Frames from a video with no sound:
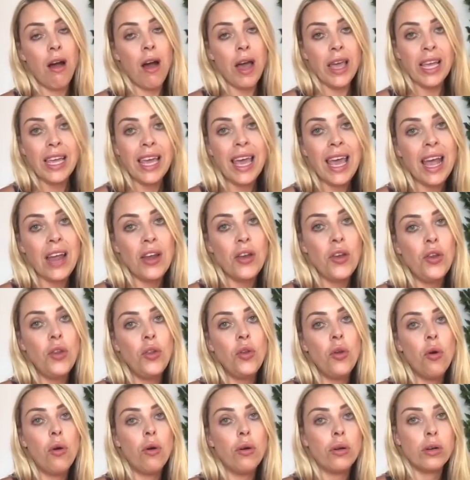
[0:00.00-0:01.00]
I
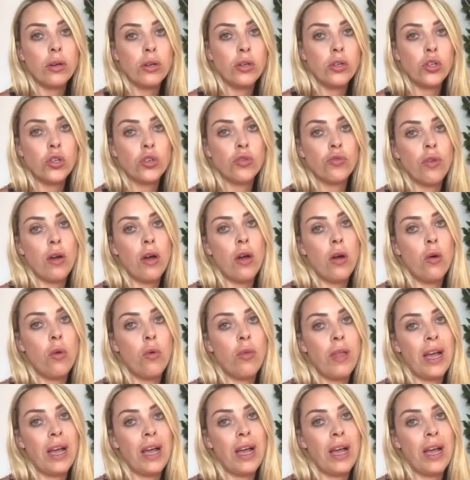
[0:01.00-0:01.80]
cannot control